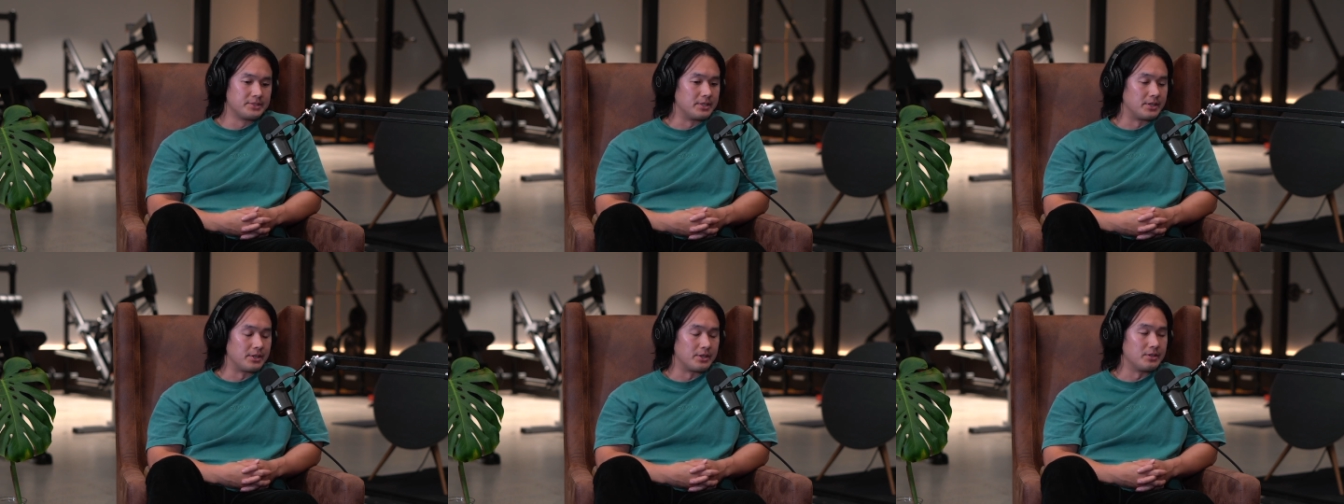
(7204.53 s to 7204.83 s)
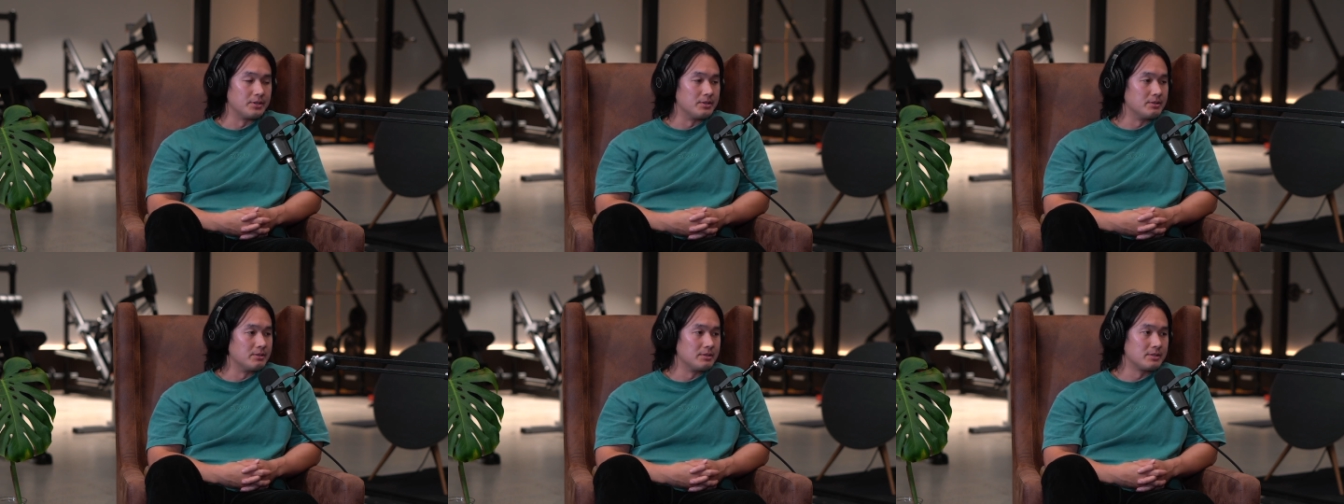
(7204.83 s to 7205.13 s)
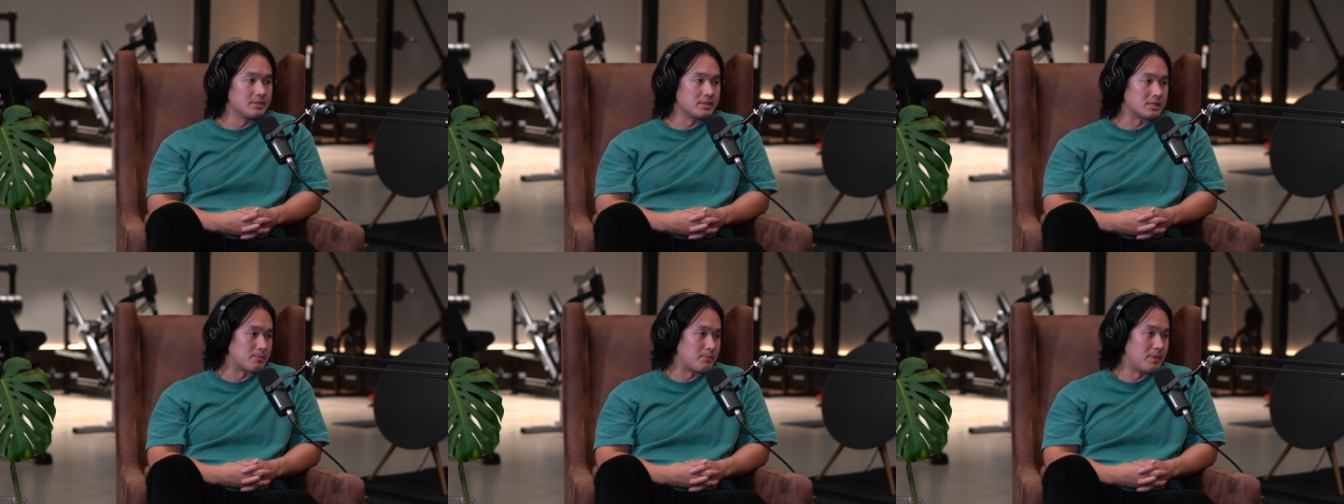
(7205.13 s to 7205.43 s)
Don't know.
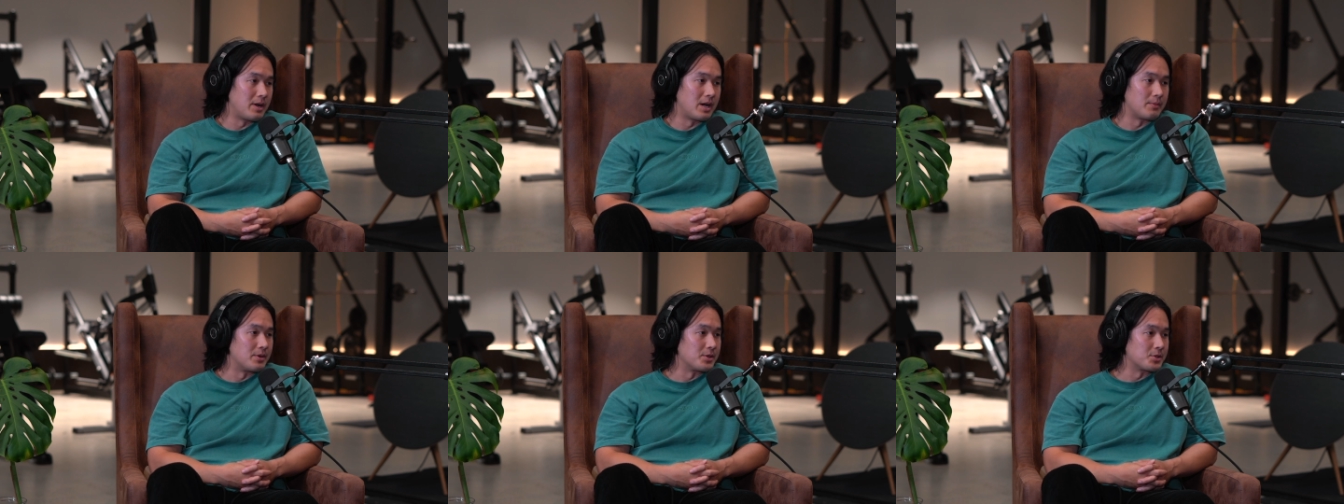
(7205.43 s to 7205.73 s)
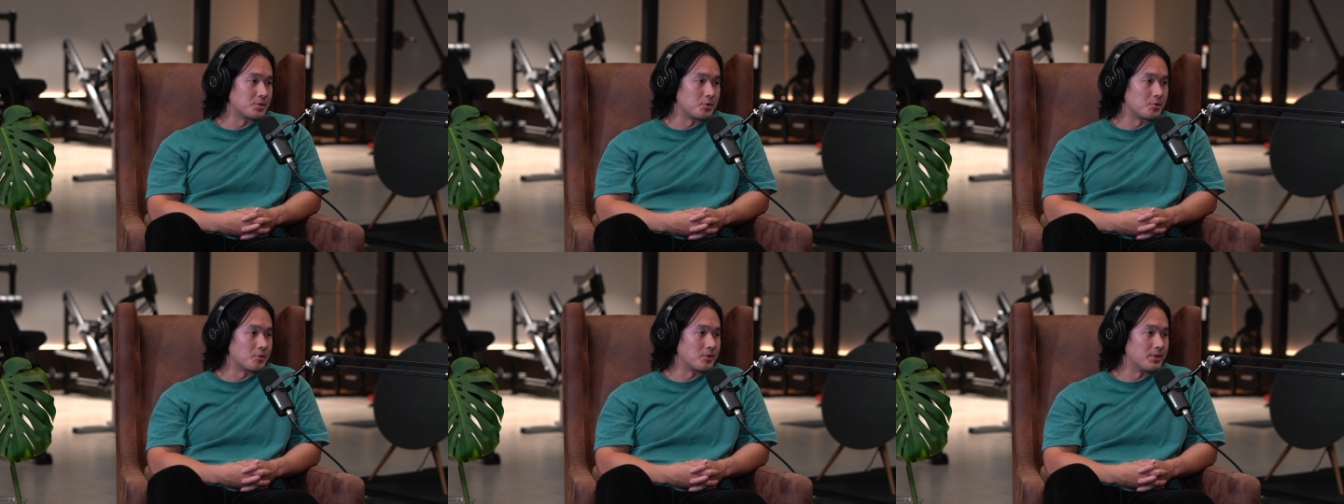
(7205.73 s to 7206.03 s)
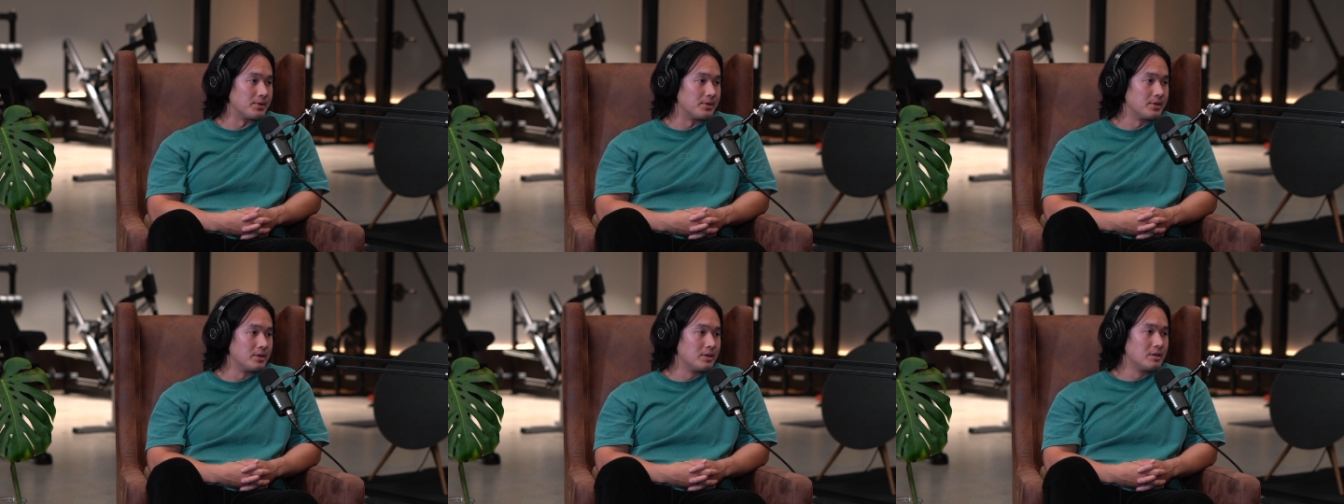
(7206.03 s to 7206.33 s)
It's just a part of my
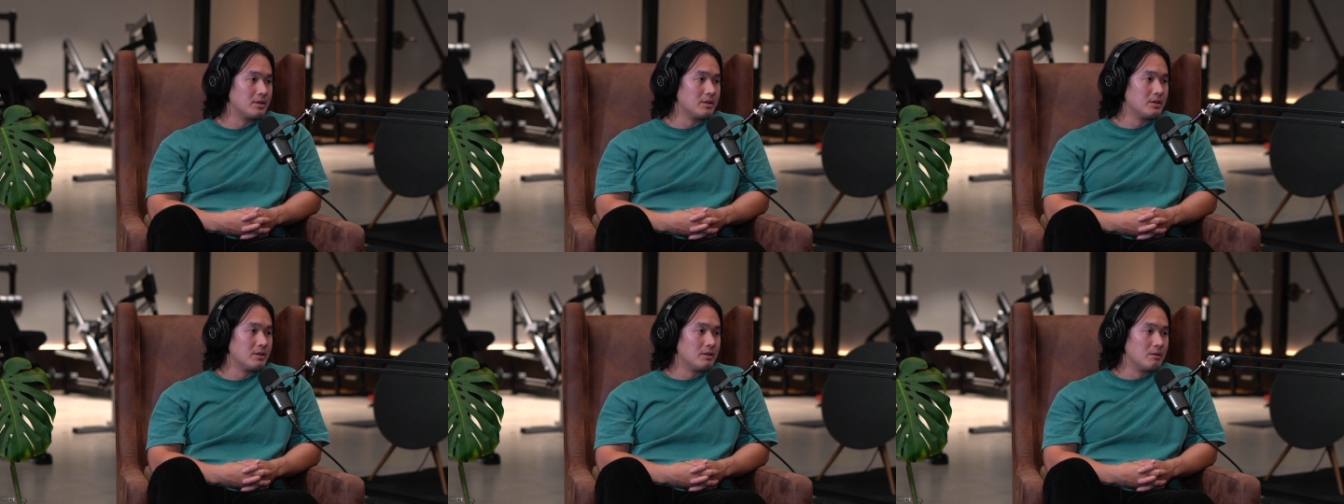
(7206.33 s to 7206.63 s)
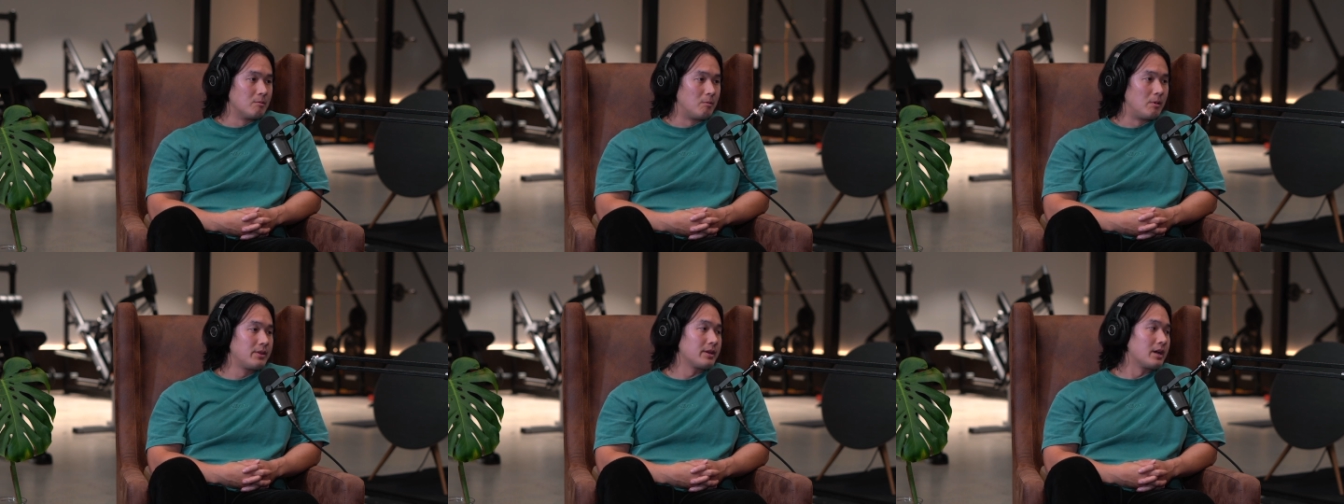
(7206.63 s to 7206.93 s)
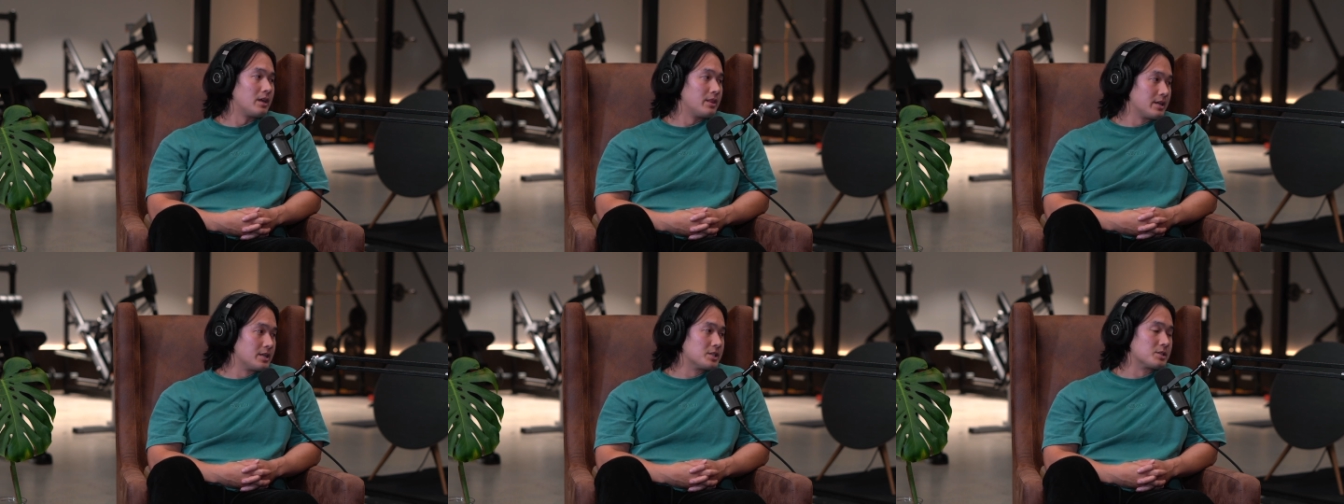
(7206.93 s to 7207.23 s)
story. One
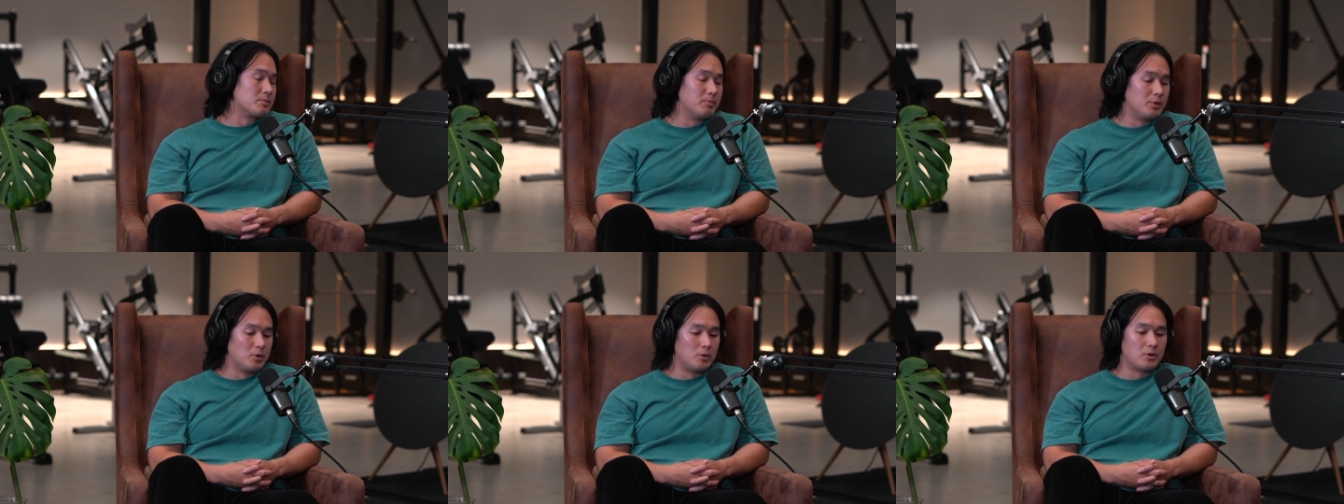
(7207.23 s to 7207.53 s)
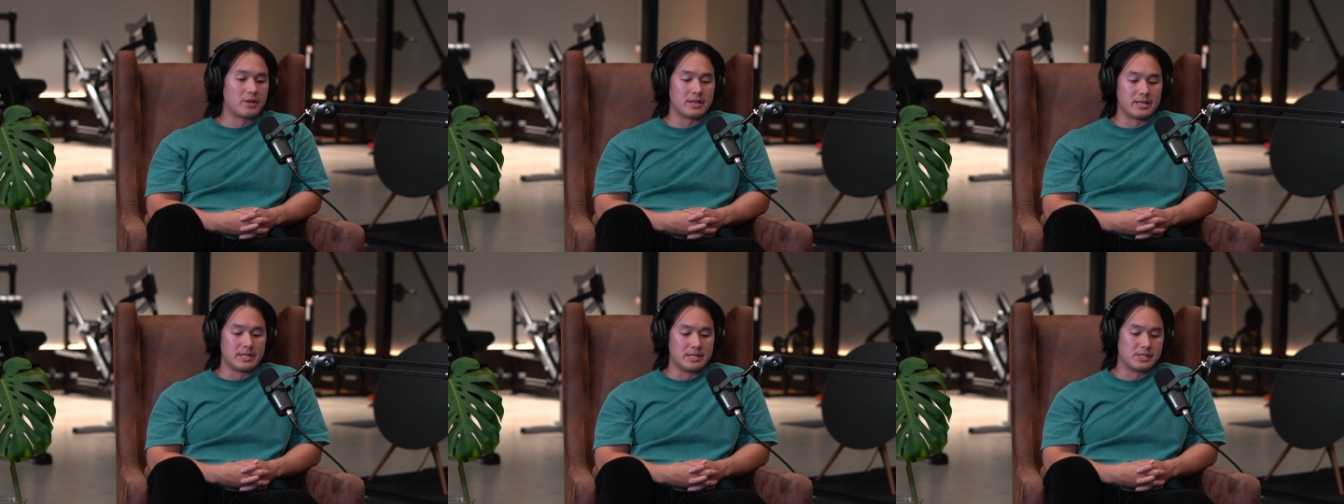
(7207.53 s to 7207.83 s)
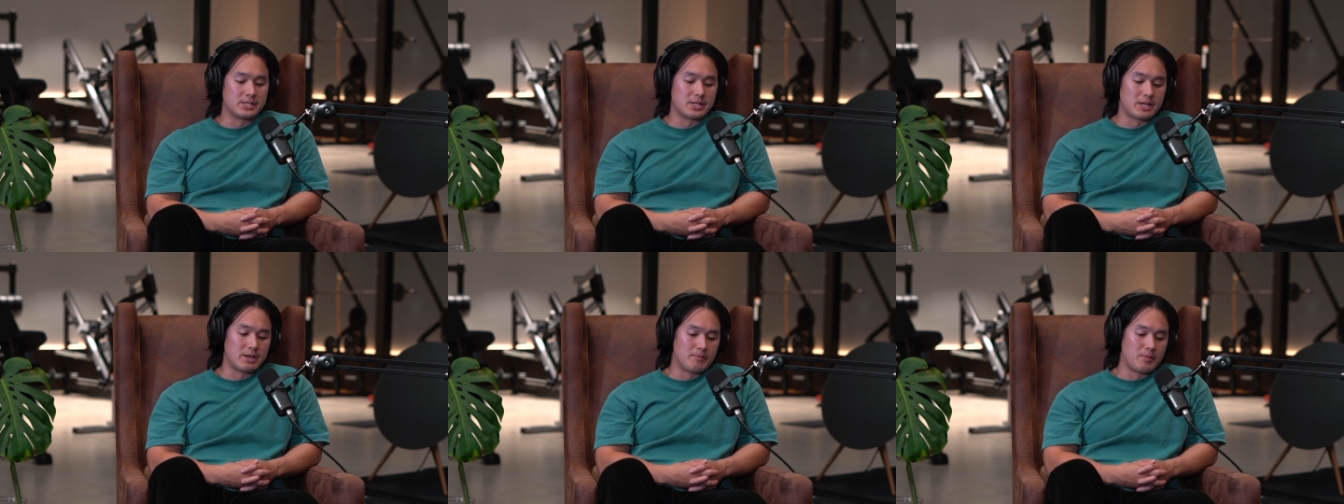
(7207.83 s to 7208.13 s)
thing I think is important
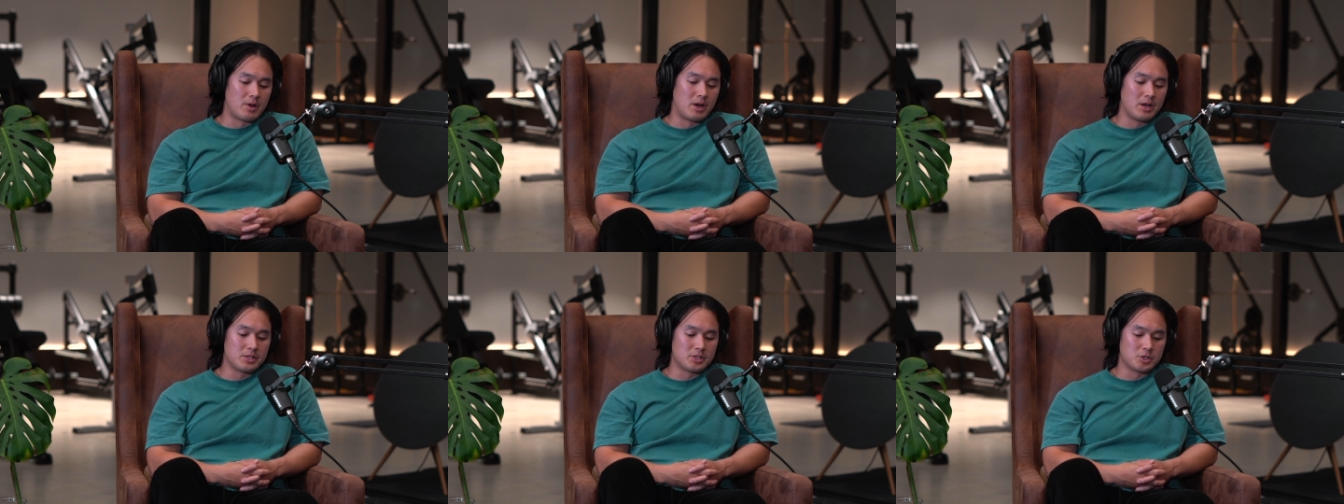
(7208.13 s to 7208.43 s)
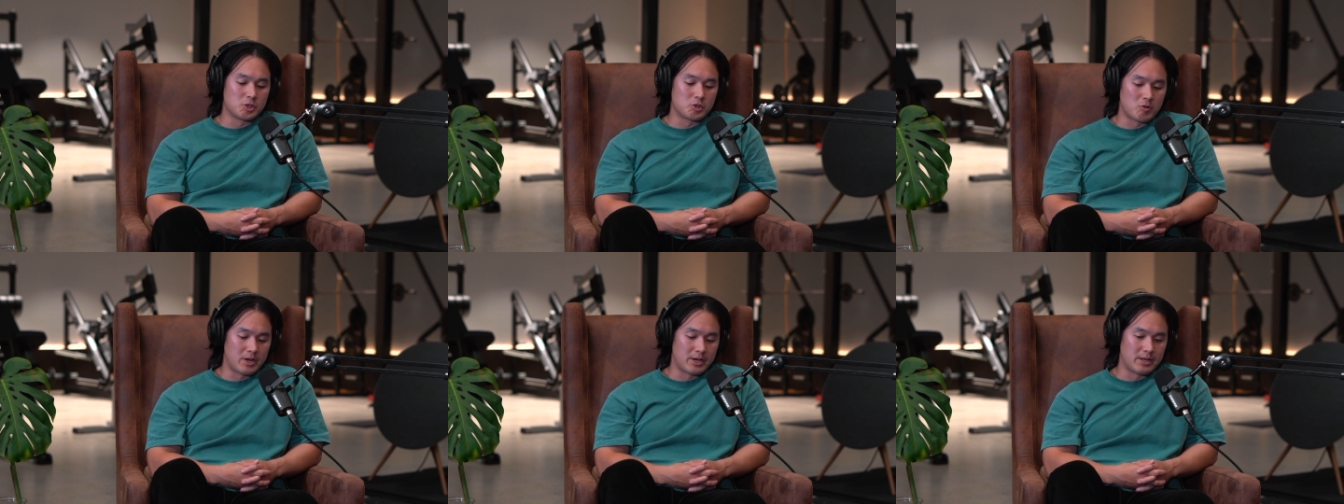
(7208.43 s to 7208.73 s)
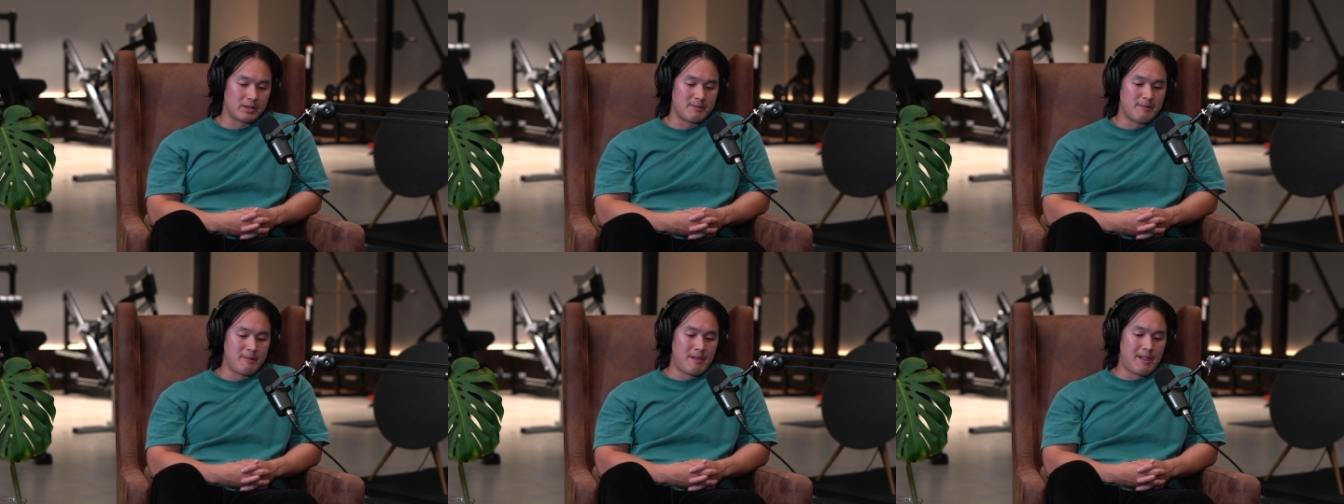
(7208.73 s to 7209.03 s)
is I used to
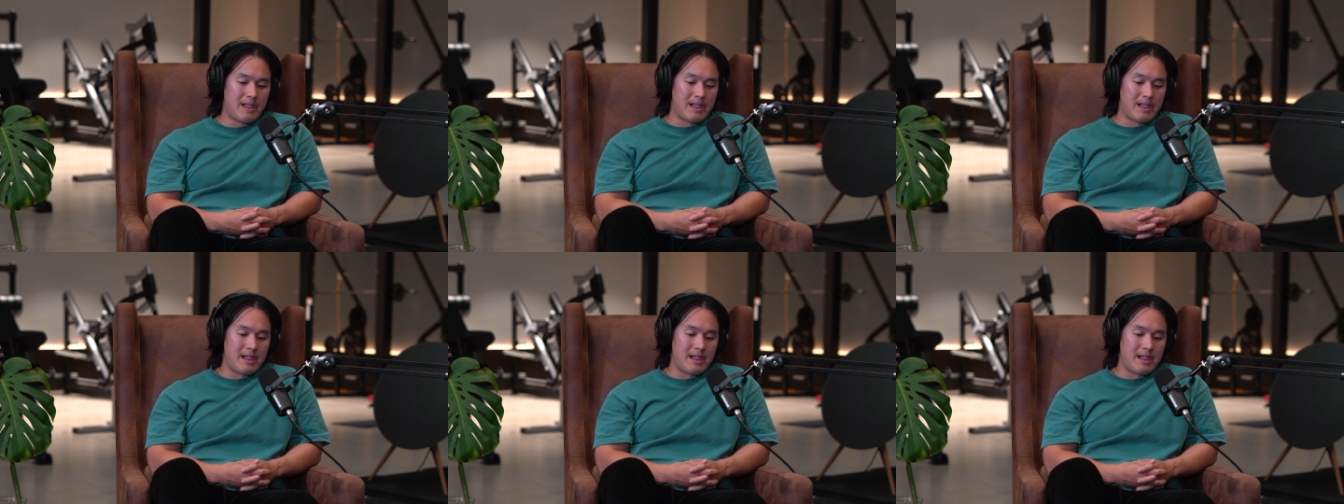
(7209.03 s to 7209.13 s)
try to.